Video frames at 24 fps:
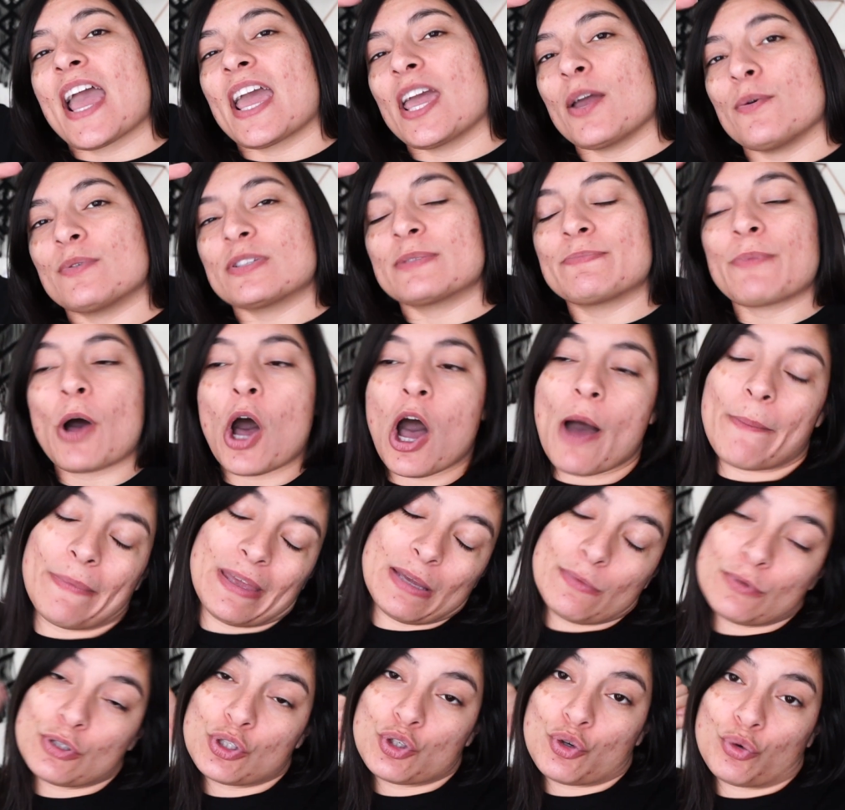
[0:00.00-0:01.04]
It was bomb.
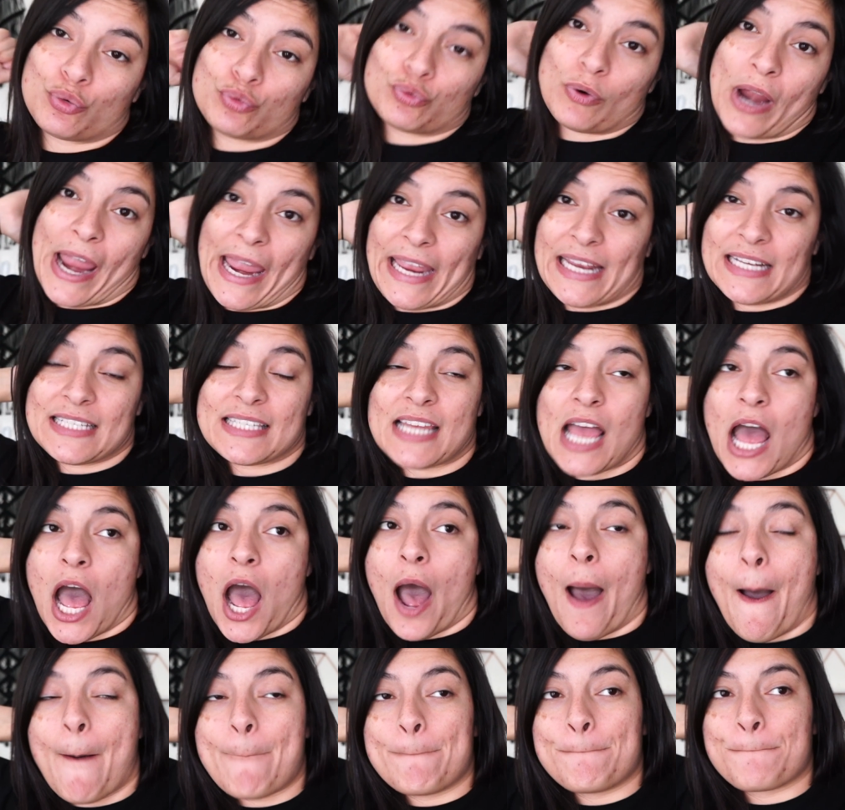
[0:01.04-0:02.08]
It was great.
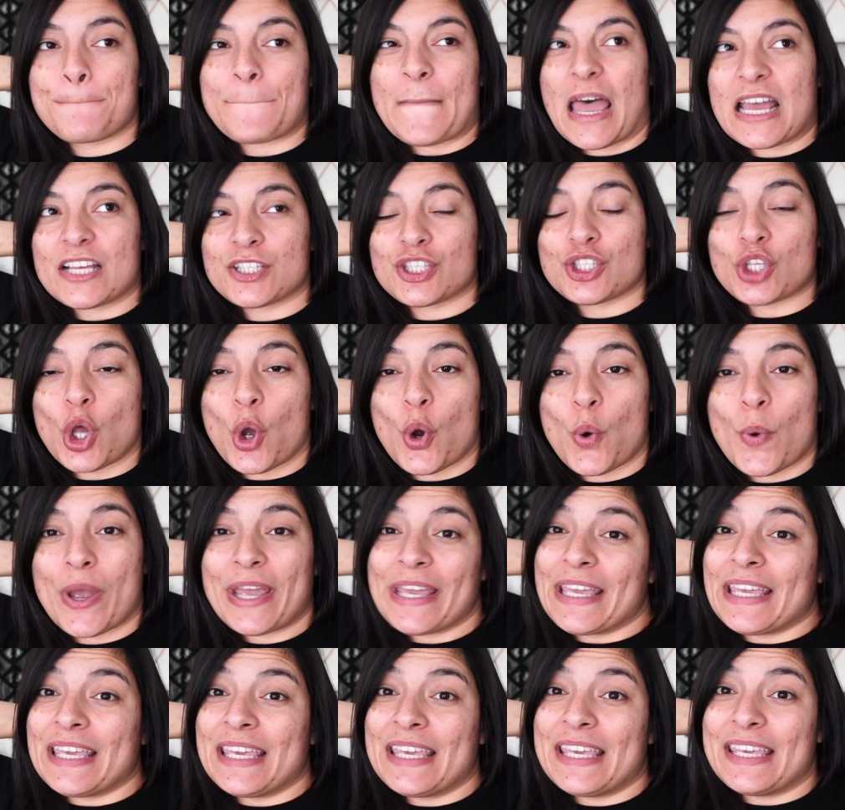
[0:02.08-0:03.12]
Um, so
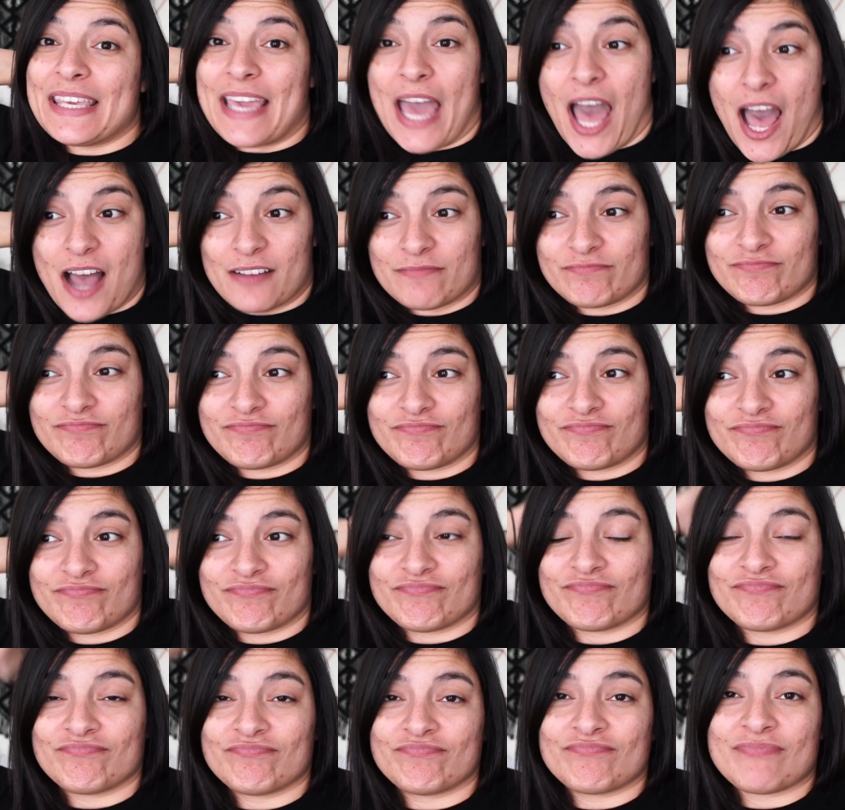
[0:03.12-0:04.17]
yeah.
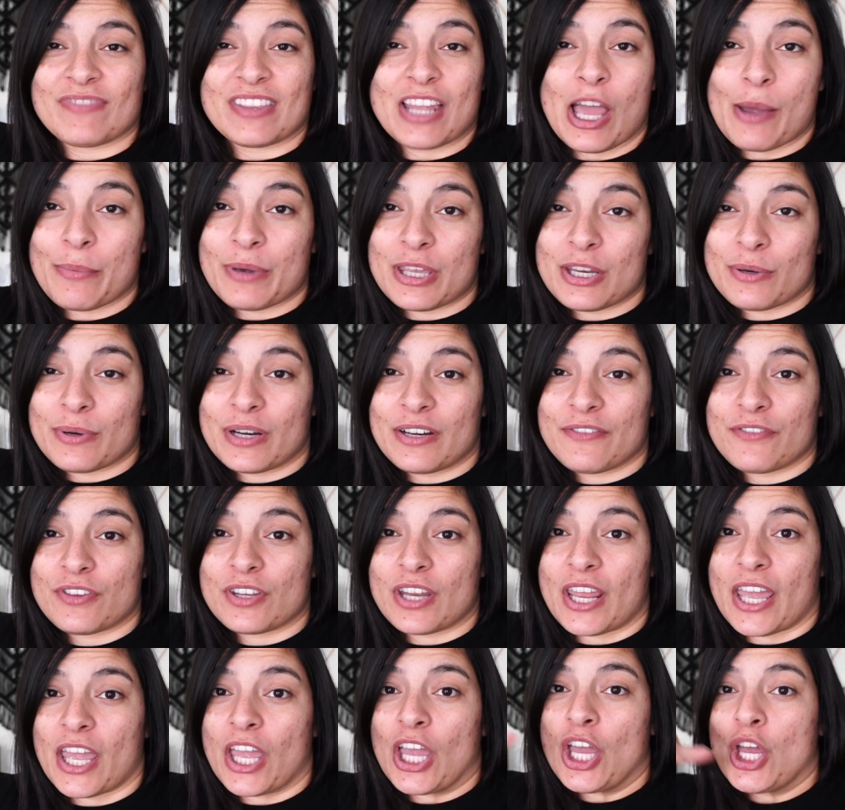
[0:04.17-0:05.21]
Now I'm getting ready for the
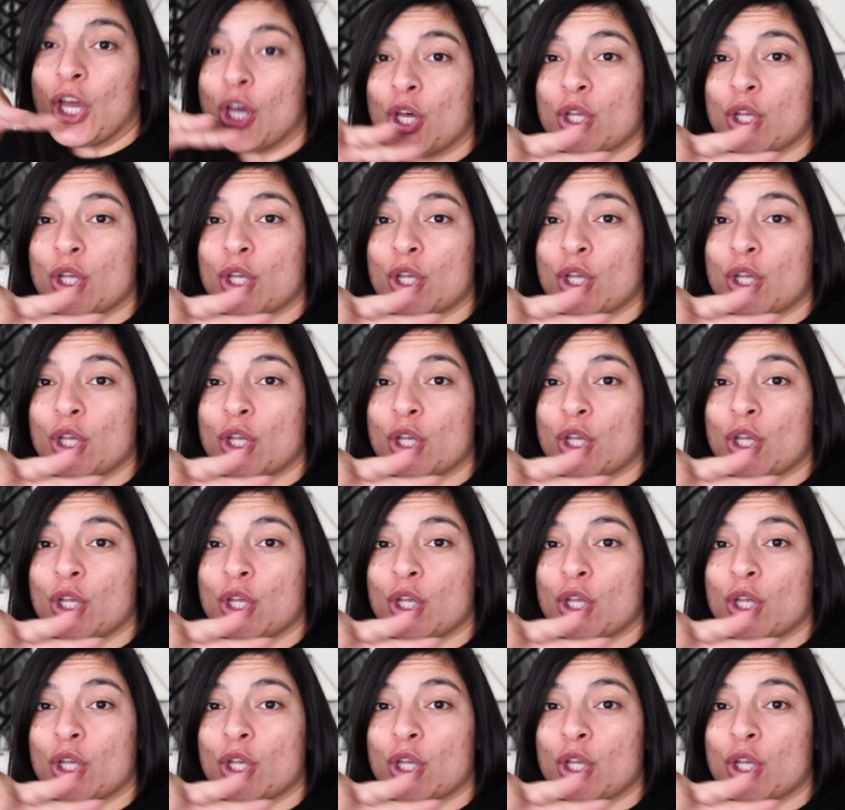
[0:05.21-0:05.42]
day,